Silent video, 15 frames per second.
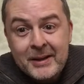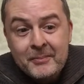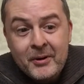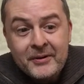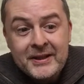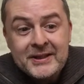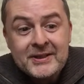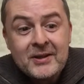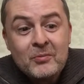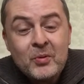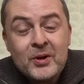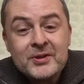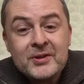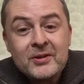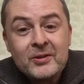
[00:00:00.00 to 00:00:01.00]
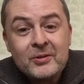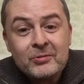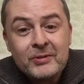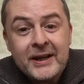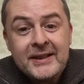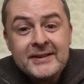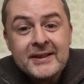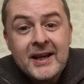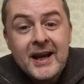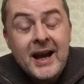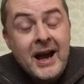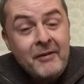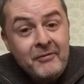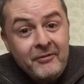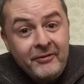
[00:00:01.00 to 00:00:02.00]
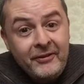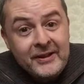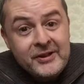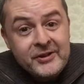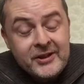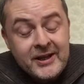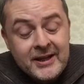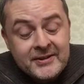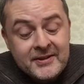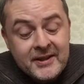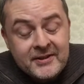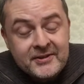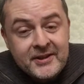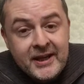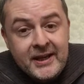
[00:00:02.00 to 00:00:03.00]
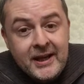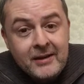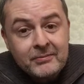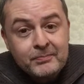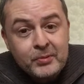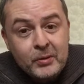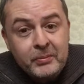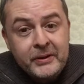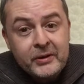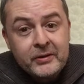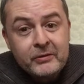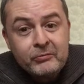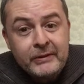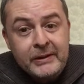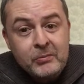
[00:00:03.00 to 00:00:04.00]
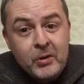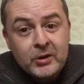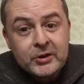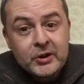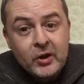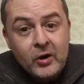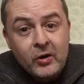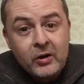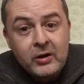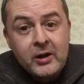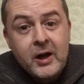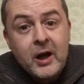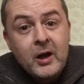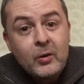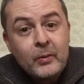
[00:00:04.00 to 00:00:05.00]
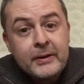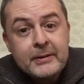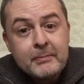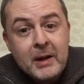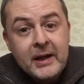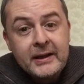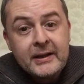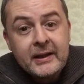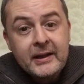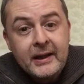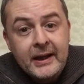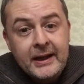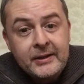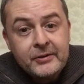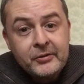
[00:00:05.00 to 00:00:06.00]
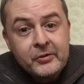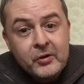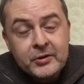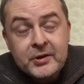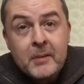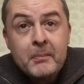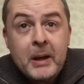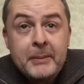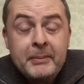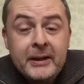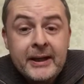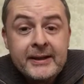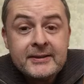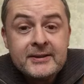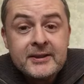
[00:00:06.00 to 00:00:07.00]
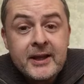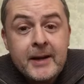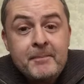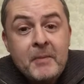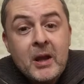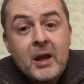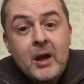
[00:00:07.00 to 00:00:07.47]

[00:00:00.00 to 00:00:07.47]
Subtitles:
But this was great. Haven't finished it, as I say. I'm probably going to rewatch it all with Mike in due course, maybe later today.